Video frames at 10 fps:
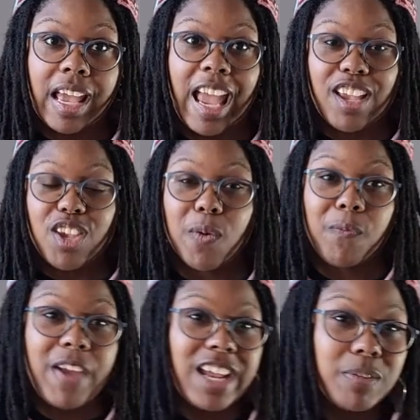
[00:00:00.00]
And your
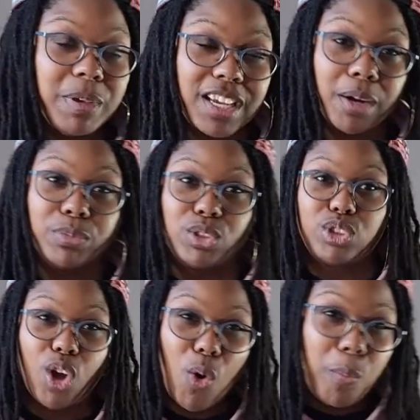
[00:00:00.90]
faith becomes
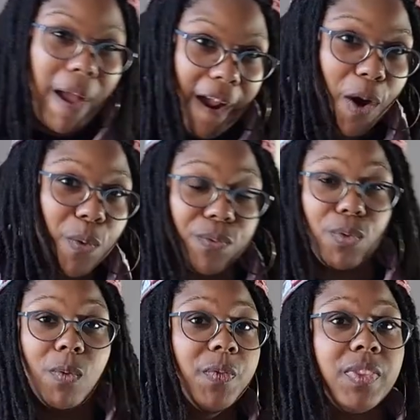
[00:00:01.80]
so powerful
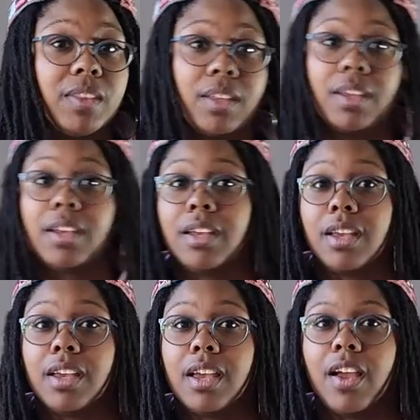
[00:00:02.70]

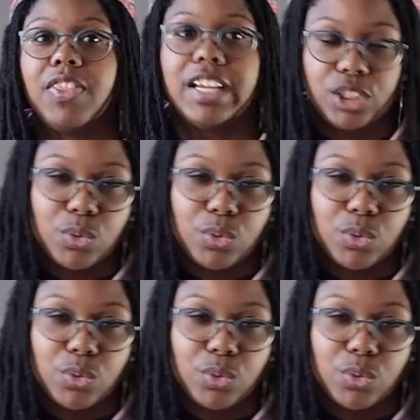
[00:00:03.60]
that you